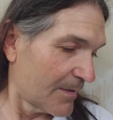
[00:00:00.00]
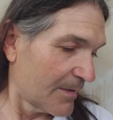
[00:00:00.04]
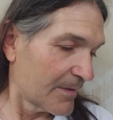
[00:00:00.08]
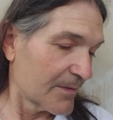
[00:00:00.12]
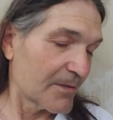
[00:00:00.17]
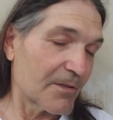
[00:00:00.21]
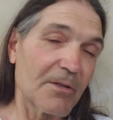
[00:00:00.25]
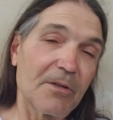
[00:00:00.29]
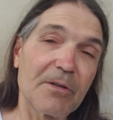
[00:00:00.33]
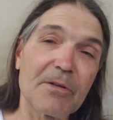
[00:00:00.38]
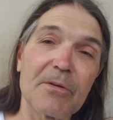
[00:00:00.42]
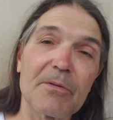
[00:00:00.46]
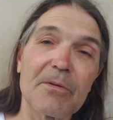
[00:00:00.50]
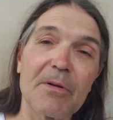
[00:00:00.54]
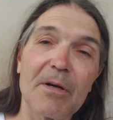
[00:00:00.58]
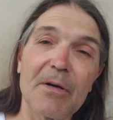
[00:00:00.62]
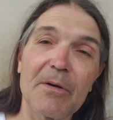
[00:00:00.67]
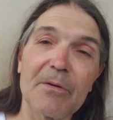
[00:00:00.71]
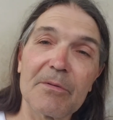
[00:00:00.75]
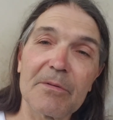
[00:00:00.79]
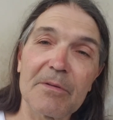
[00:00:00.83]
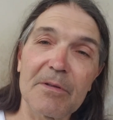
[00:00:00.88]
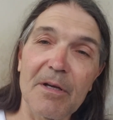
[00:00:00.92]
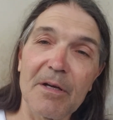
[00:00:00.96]
Turn
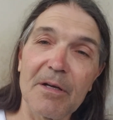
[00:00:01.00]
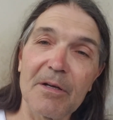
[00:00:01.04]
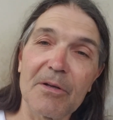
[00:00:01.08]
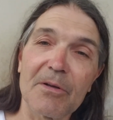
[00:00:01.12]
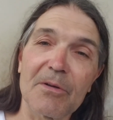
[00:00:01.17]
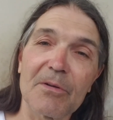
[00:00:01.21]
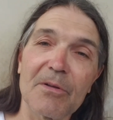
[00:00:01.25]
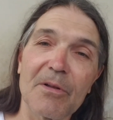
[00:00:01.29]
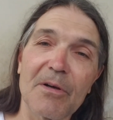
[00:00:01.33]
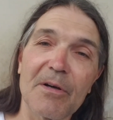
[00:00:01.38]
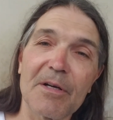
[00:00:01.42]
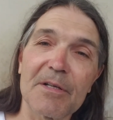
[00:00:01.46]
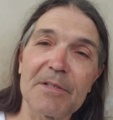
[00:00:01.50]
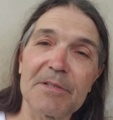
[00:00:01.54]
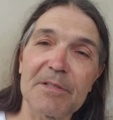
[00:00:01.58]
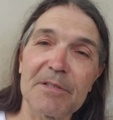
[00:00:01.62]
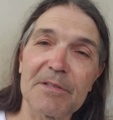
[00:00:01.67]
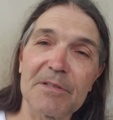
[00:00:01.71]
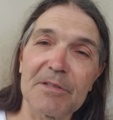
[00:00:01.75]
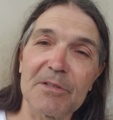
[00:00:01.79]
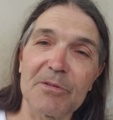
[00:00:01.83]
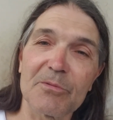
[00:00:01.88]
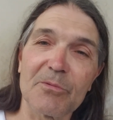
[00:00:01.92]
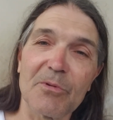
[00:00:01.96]
around, cut your
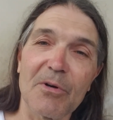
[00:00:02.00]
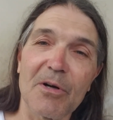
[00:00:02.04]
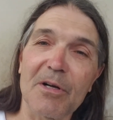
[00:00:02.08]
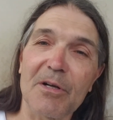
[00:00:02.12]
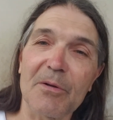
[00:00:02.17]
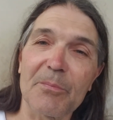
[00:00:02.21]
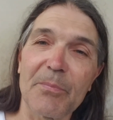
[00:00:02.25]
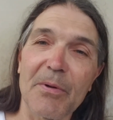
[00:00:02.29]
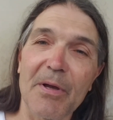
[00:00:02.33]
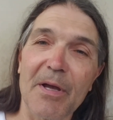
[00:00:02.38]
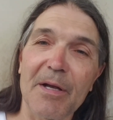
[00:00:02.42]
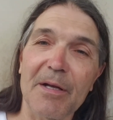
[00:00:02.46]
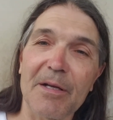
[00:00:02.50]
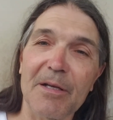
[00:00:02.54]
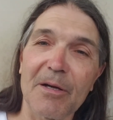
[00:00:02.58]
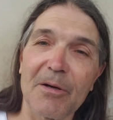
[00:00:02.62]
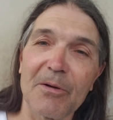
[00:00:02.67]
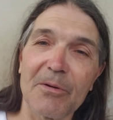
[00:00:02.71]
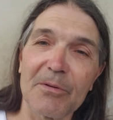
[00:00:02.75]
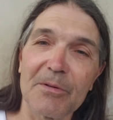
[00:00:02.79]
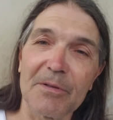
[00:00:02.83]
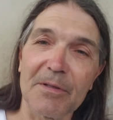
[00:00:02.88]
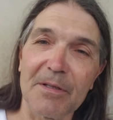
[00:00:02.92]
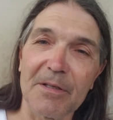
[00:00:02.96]
losses, and walk back
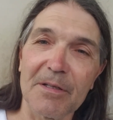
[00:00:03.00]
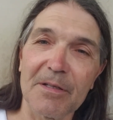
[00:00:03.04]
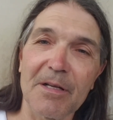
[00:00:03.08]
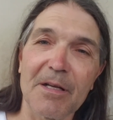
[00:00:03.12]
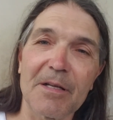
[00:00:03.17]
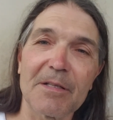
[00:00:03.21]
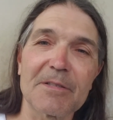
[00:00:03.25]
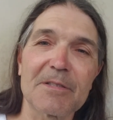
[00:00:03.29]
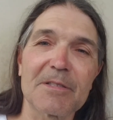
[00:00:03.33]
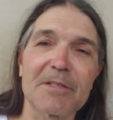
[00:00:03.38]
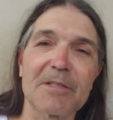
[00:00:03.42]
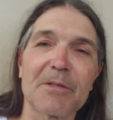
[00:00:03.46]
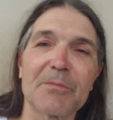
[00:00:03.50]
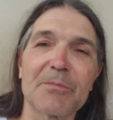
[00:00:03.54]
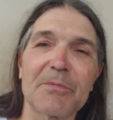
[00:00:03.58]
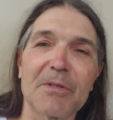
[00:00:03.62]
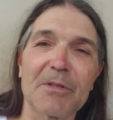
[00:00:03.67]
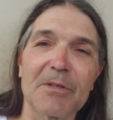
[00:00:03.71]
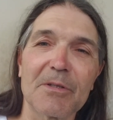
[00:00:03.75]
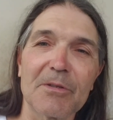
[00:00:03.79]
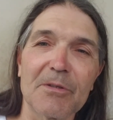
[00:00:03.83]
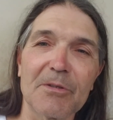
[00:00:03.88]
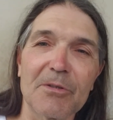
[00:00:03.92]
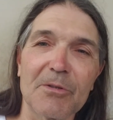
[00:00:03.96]
out and get on something
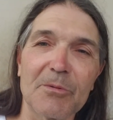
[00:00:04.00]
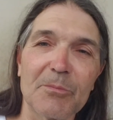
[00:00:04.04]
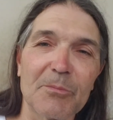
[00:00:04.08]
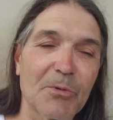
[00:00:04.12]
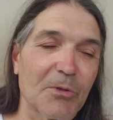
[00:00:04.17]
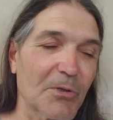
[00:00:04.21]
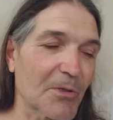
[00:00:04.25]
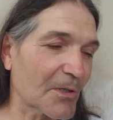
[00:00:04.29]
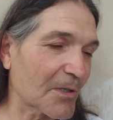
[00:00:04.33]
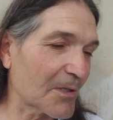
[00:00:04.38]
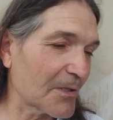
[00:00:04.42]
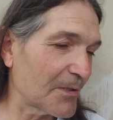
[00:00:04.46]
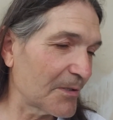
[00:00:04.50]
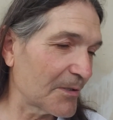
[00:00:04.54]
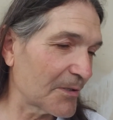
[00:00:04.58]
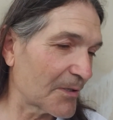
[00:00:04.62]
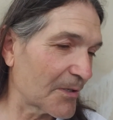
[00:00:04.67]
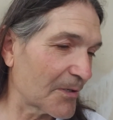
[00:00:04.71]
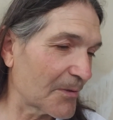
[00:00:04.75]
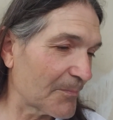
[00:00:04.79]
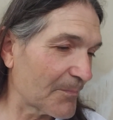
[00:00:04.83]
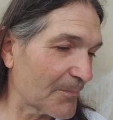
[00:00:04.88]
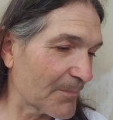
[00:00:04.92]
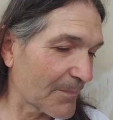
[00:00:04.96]
a little more
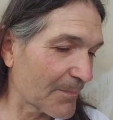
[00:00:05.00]
clear.